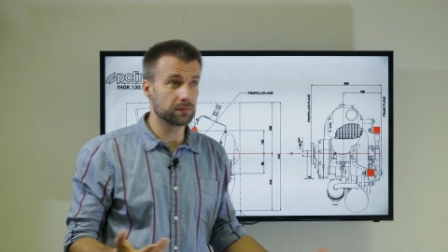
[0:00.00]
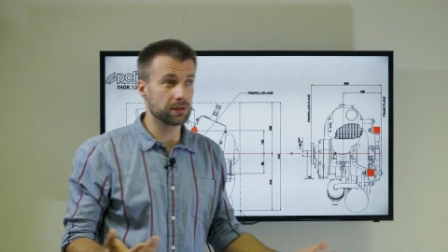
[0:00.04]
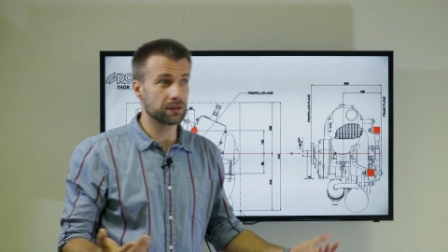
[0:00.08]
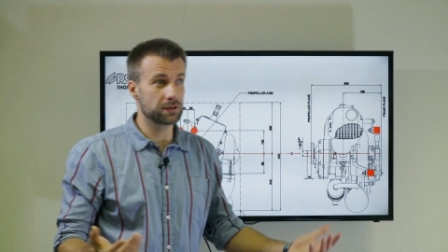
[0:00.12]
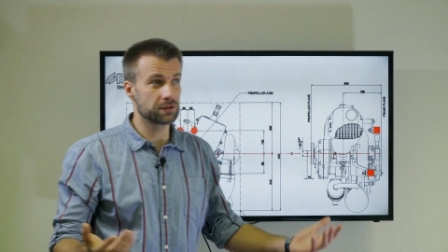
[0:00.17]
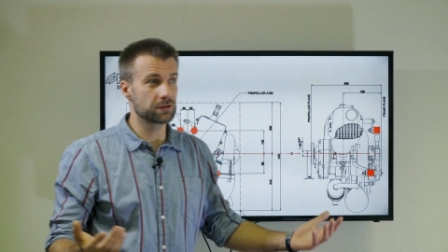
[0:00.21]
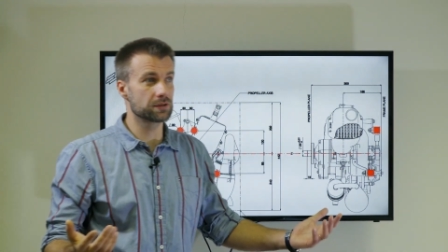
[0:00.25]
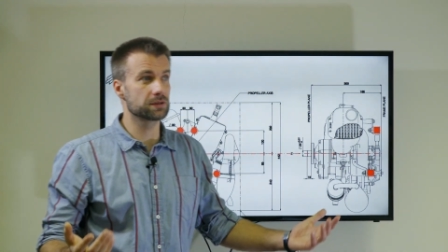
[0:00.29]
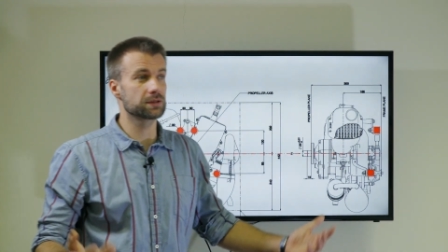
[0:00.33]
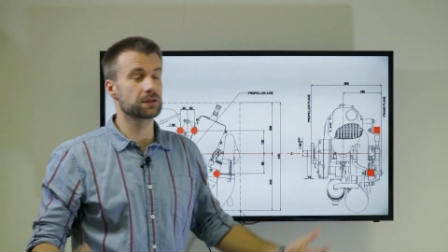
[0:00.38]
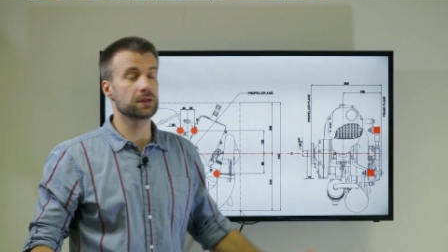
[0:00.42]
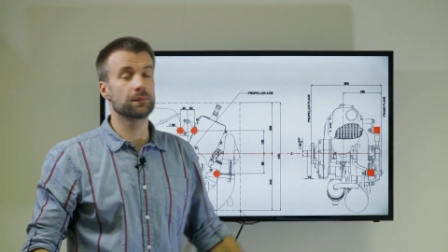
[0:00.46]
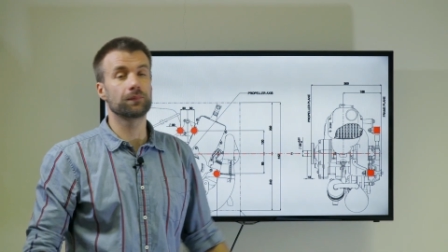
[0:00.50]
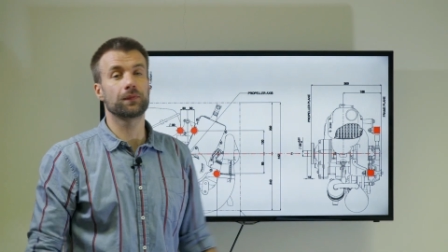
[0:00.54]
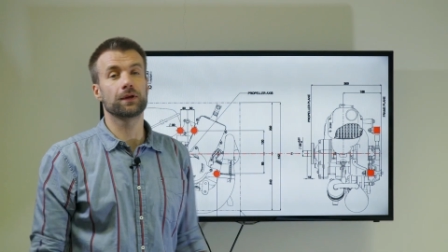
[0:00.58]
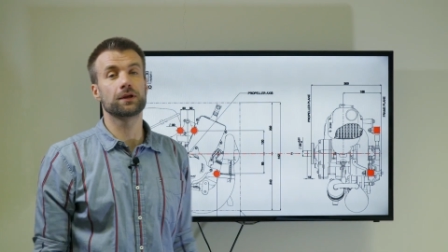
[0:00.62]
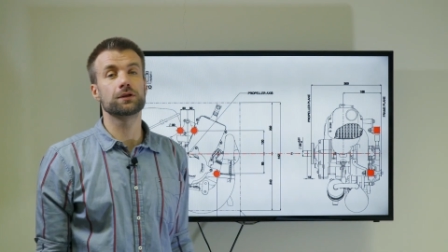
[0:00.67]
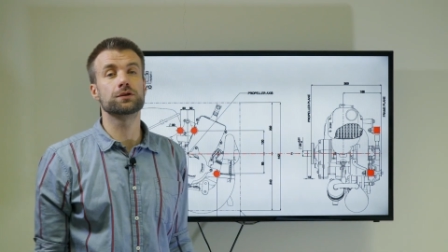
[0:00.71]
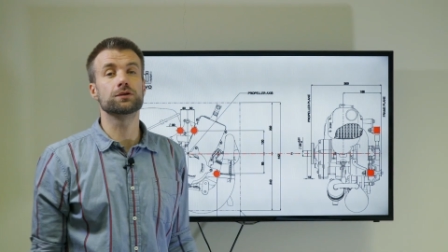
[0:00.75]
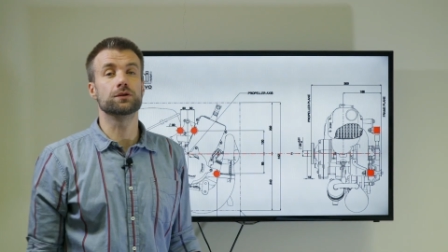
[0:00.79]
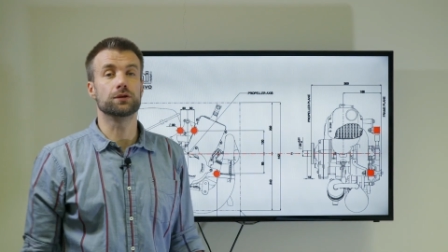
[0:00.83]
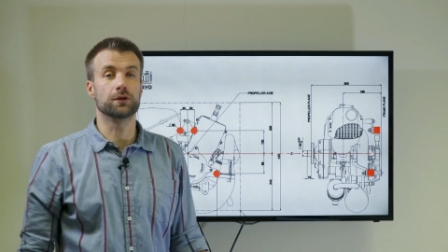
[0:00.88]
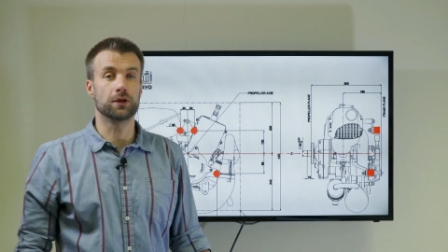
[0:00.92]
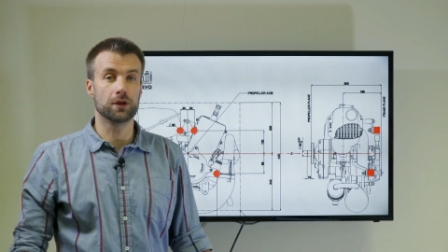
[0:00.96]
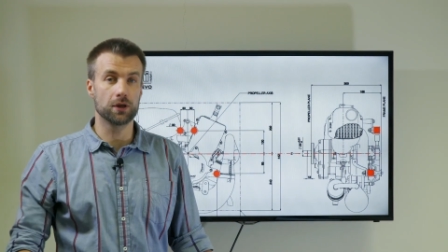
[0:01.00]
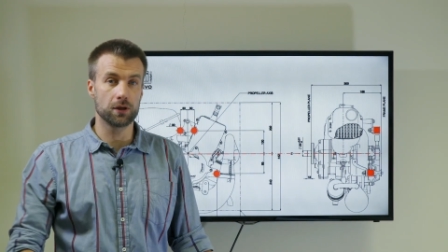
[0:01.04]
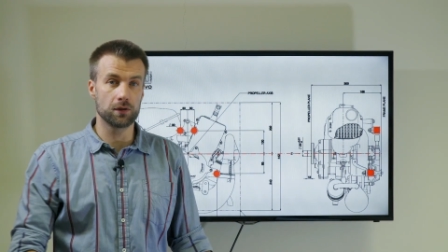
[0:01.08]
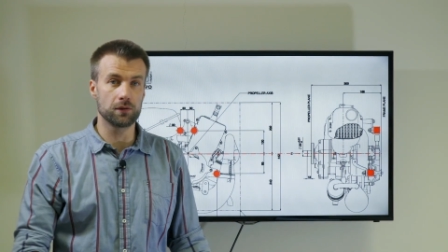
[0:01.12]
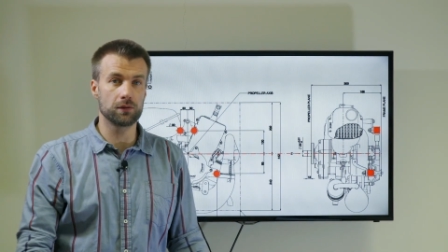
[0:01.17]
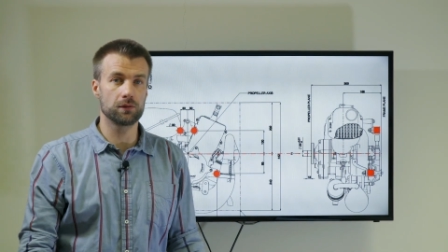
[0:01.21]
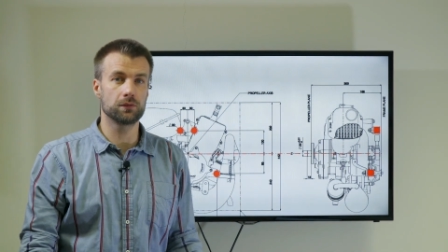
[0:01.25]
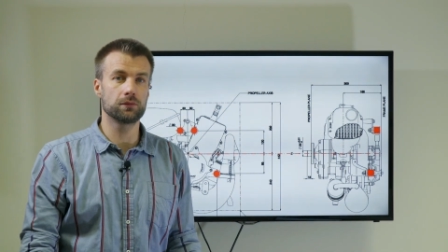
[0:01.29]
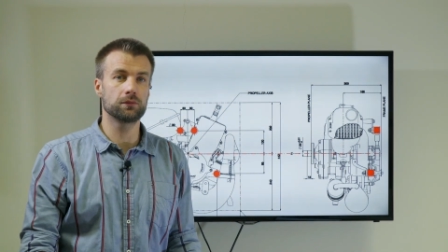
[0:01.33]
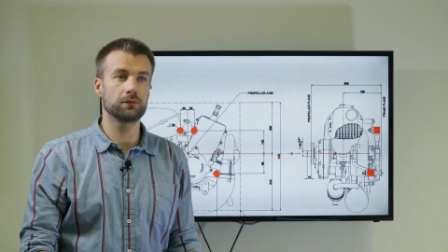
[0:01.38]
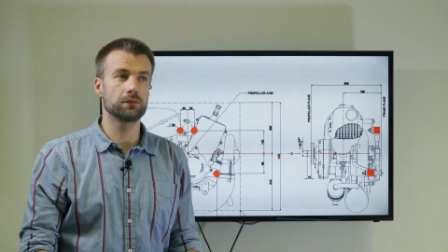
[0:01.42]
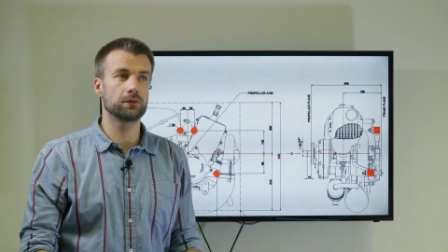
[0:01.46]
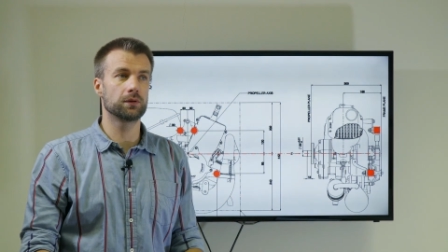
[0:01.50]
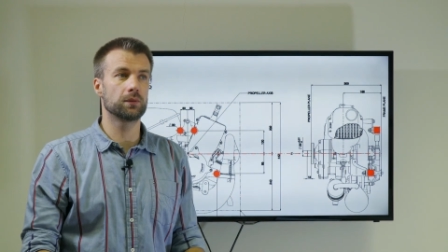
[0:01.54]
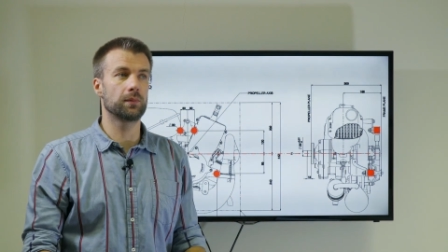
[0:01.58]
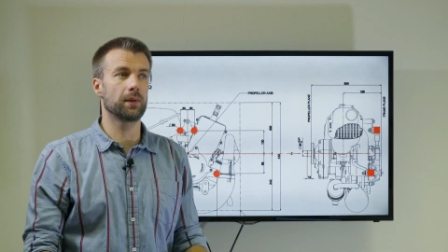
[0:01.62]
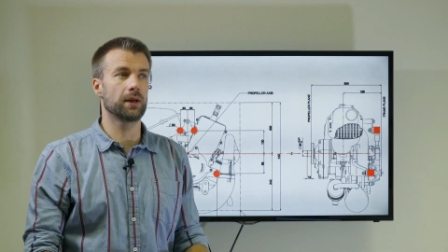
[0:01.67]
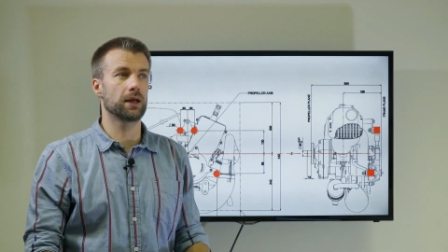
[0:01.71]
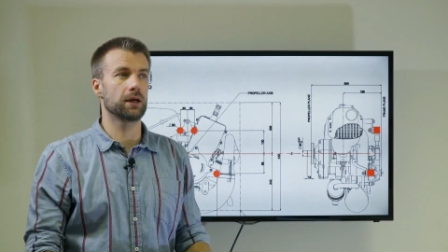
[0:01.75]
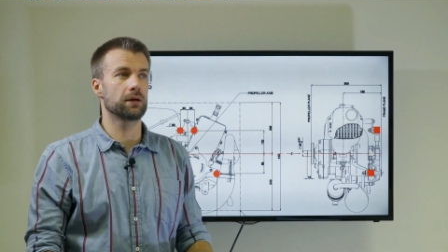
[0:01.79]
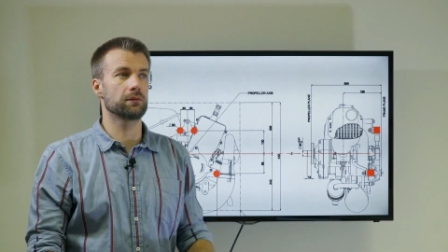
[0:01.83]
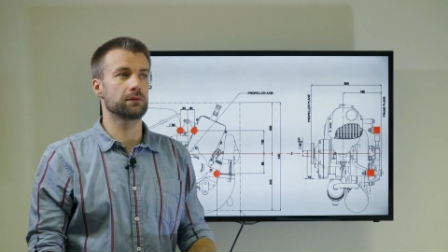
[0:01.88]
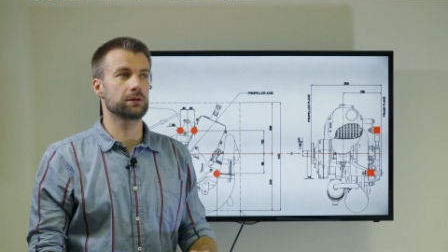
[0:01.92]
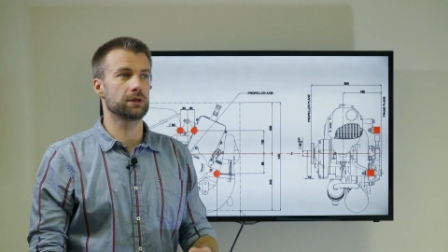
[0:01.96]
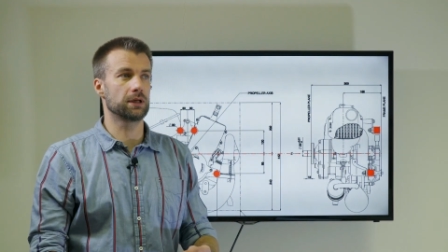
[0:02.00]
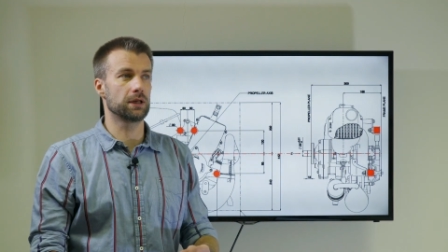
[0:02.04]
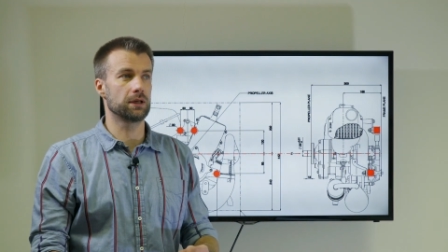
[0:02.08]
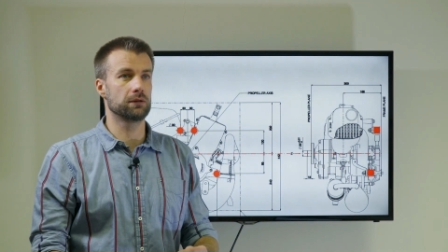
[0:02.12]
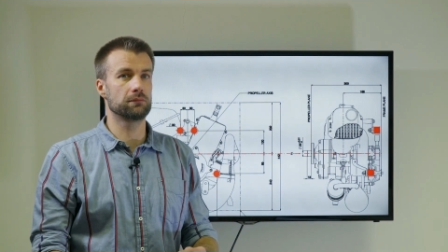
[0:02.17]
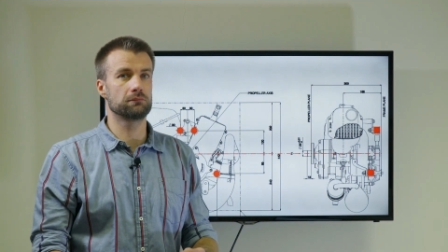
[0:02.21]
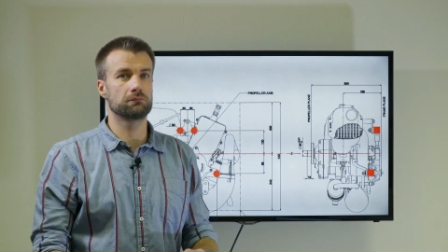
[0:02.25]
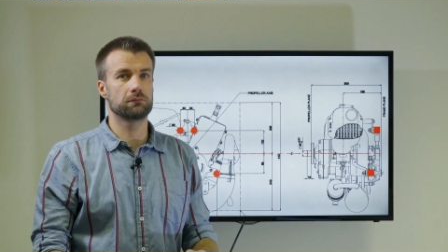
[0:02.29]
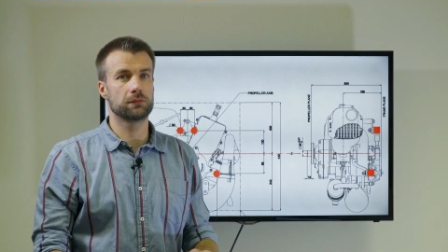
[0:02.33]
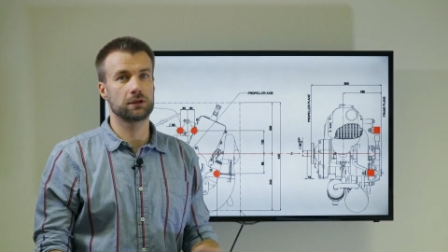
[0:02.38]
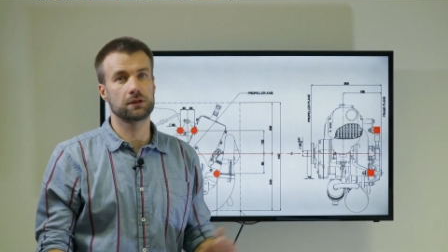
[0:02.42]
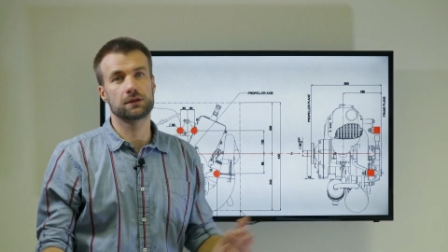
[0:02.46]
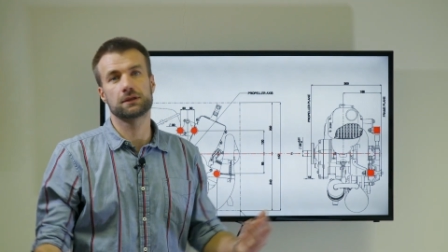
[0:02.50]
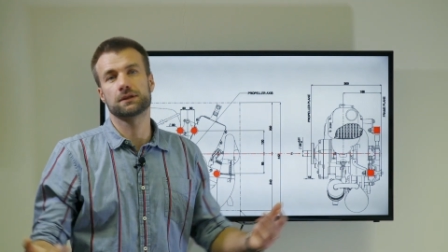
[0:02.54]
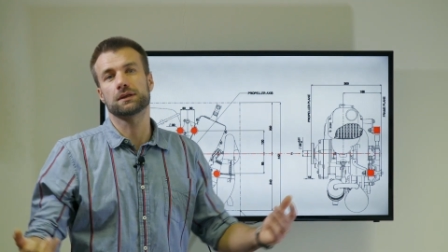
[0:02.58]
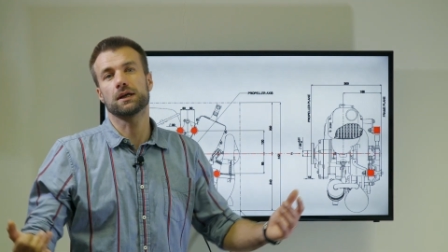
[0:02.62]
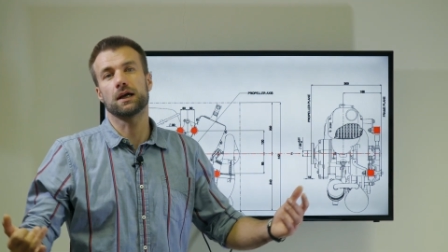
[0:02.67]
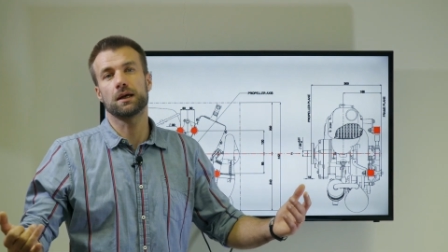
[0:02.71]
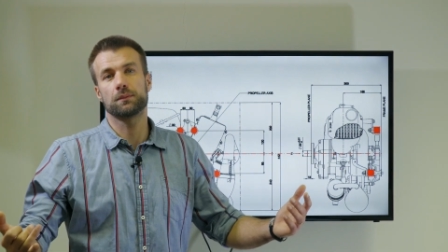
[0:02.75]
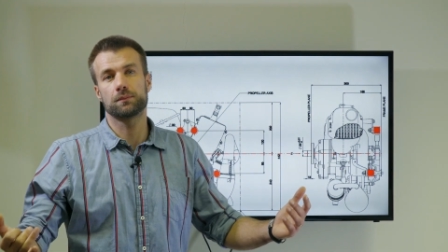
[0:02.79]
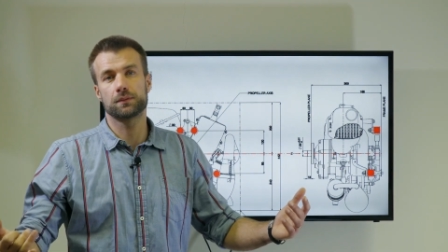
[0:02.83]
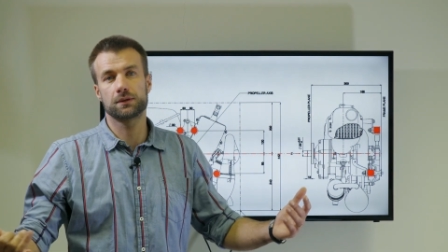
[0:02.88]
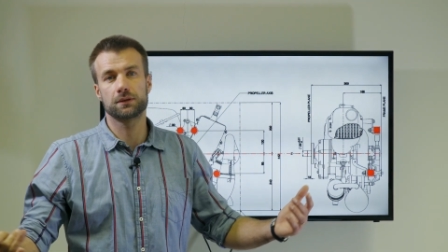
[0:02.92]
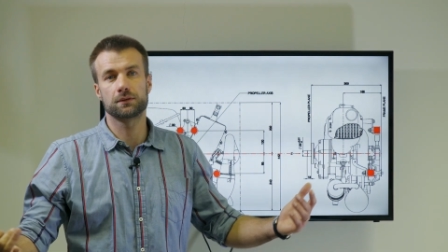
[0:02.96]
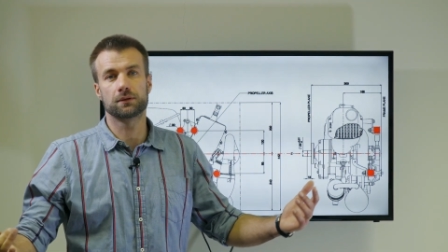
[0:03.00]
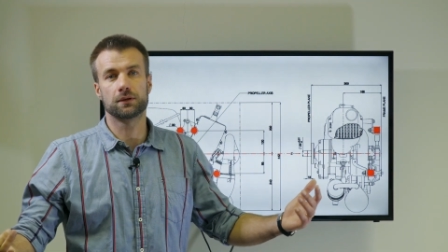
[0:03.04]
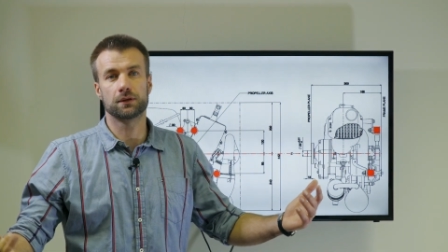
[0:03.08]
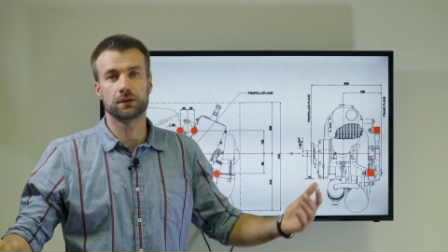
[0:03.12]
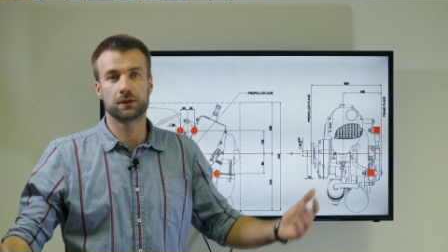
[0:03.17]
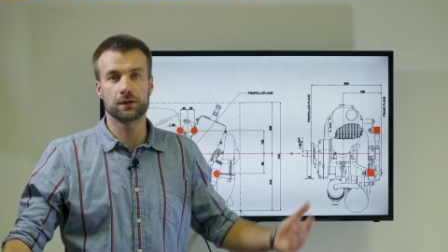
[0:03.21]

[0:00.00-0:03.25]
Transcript: it's just something to know about and accept the